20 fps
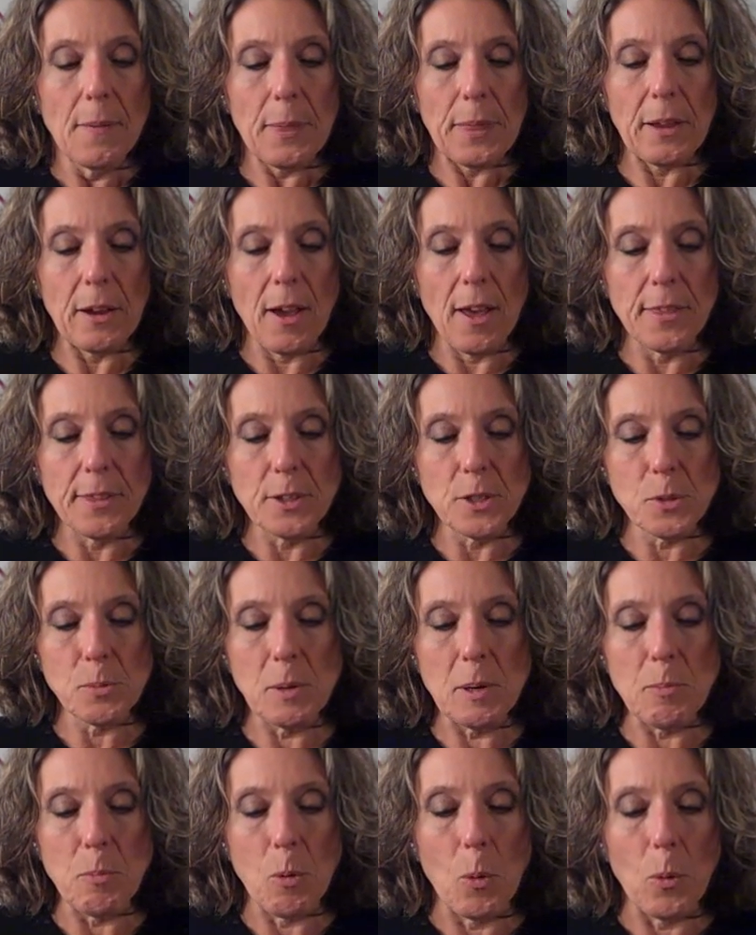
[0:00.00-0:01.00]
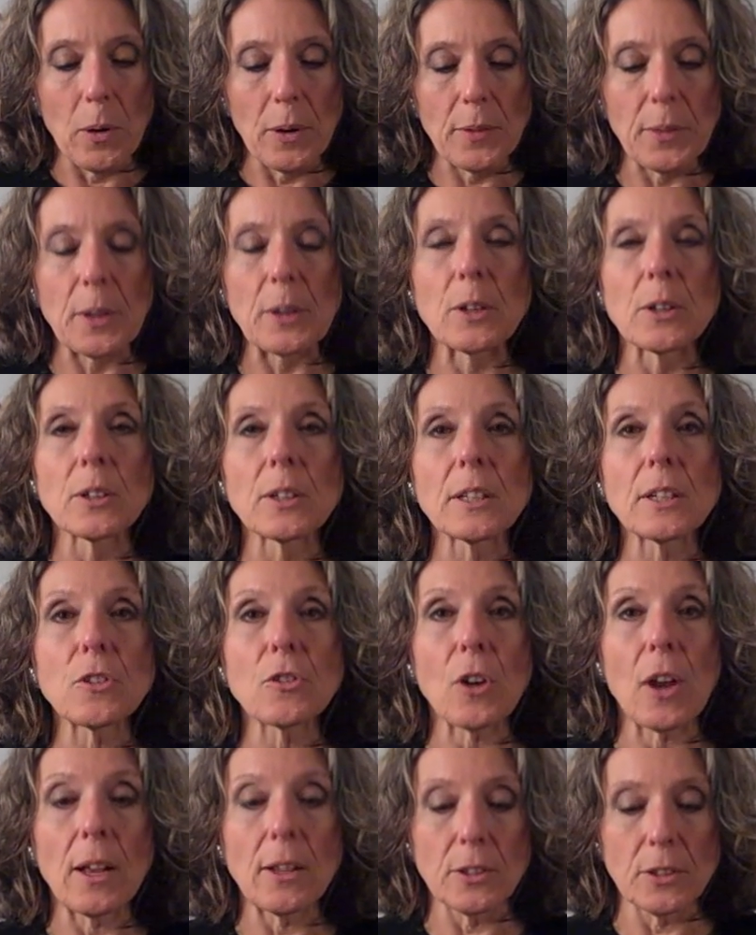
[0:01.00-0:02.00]
The authors report that early
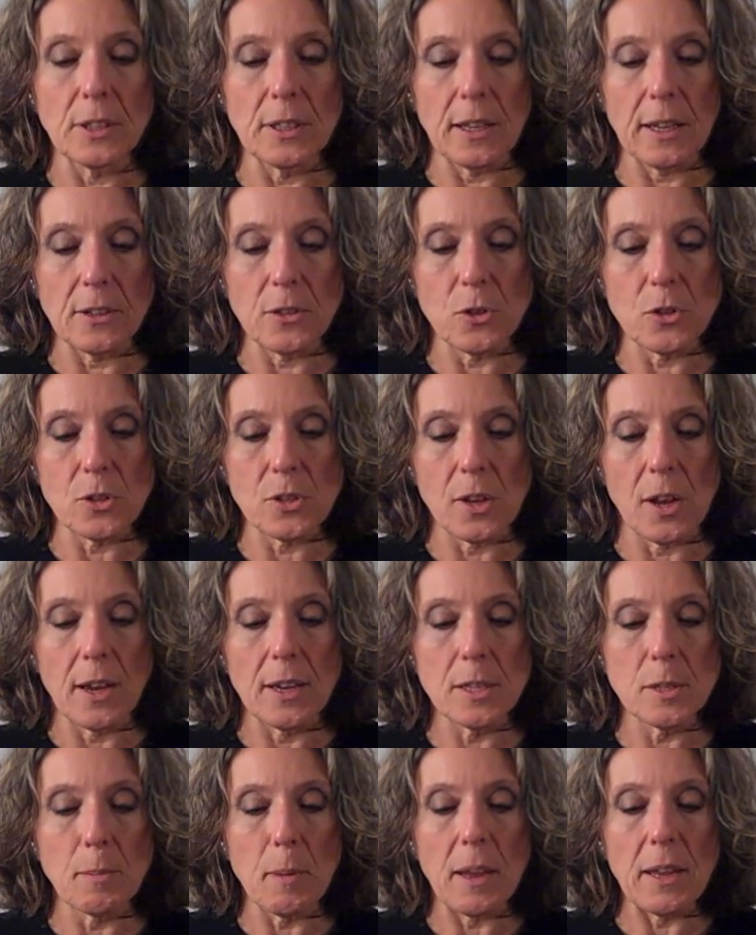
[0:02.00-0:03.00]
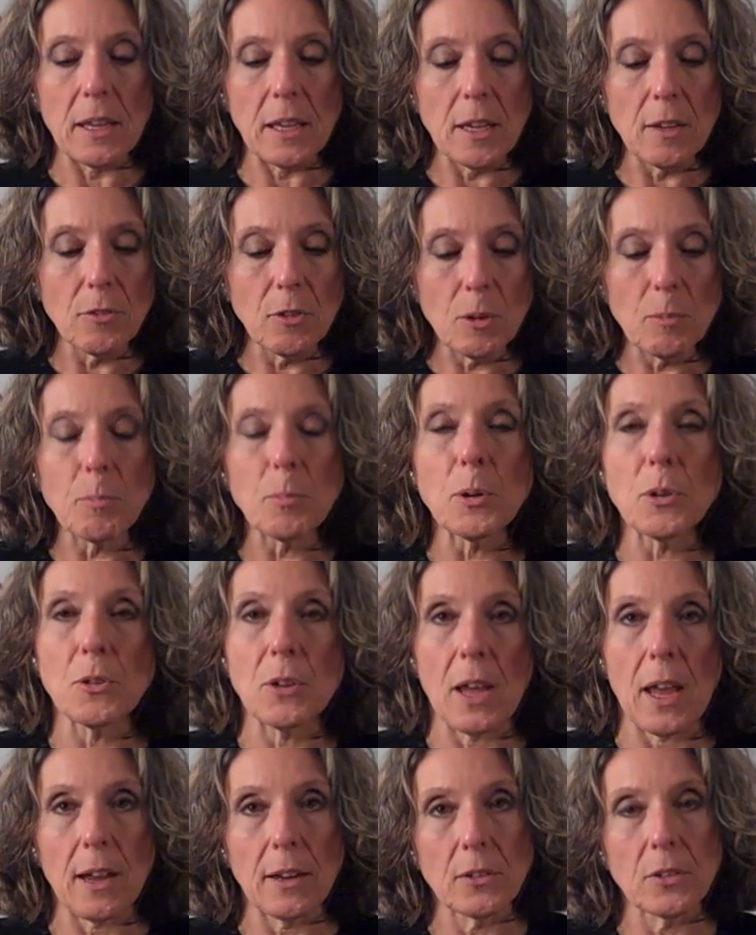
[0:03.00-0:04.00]
childhood exercise may even
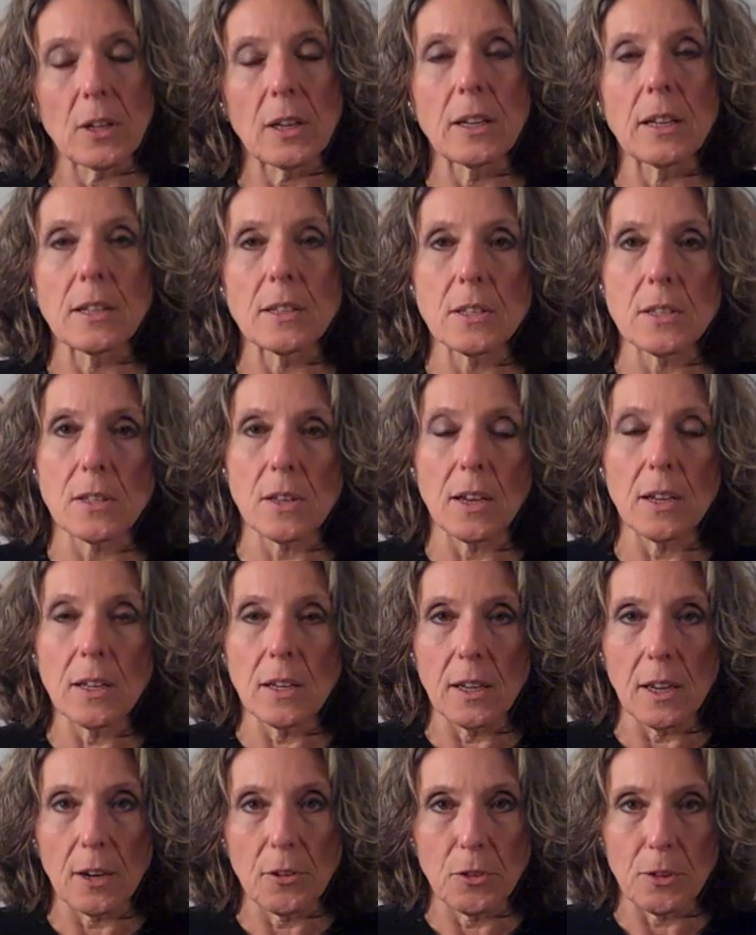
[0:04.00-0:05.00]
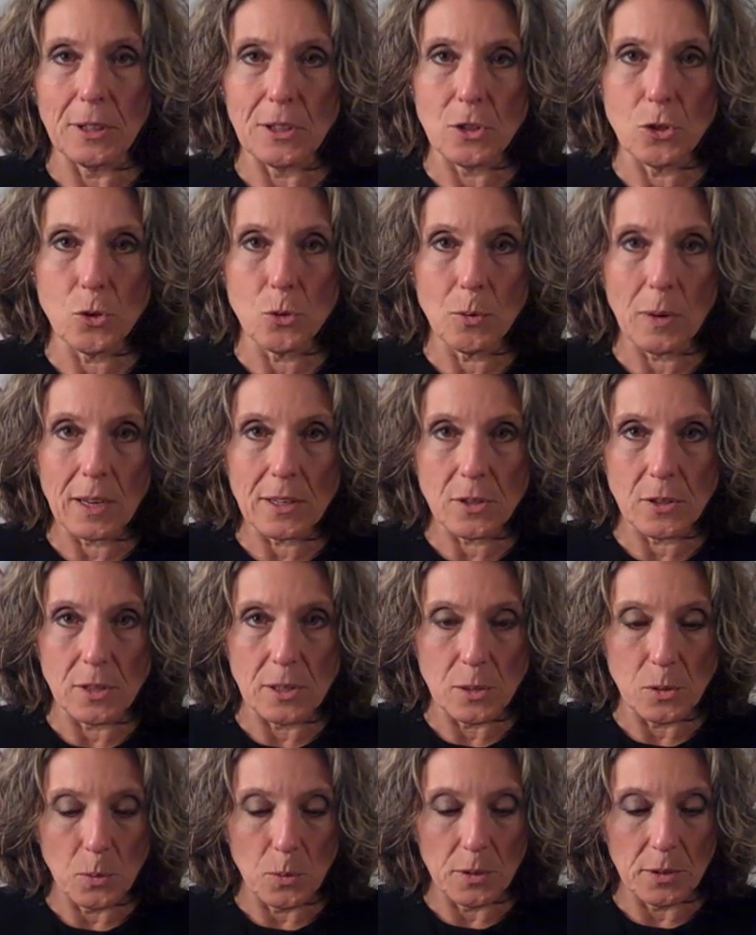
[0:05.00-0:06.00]
protect against psychiatric stress
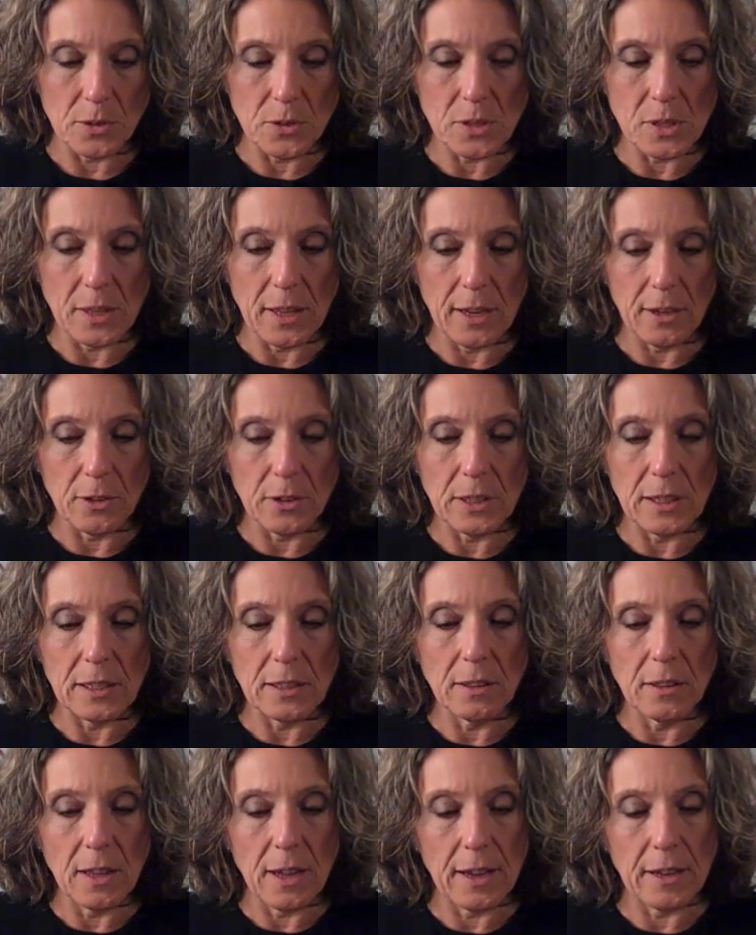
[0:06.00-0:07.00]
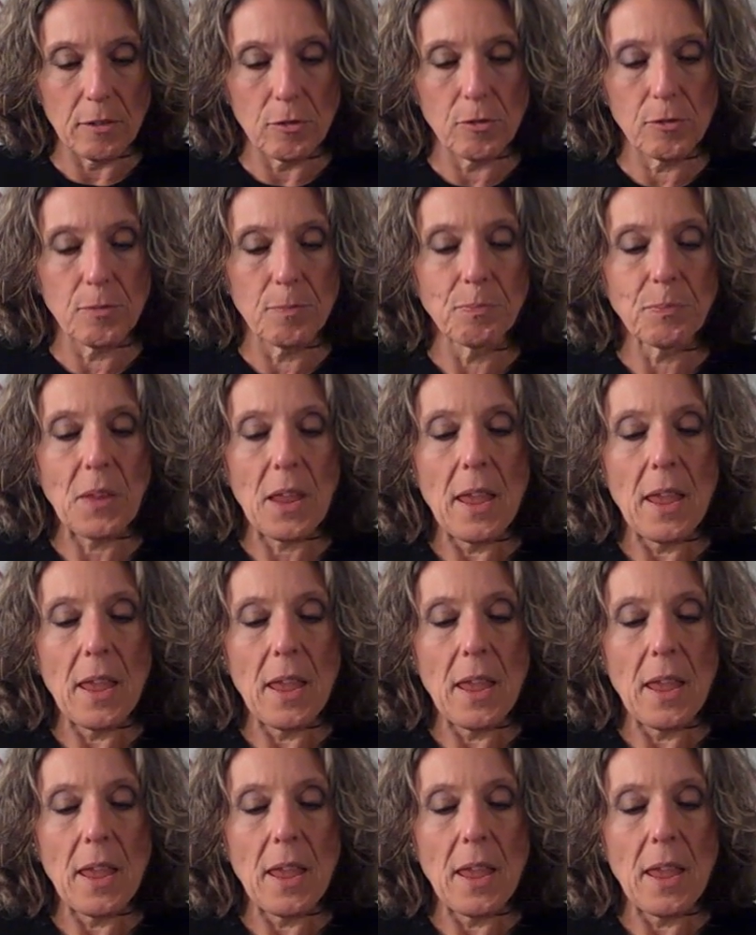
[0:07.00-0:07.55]
disorders later in life.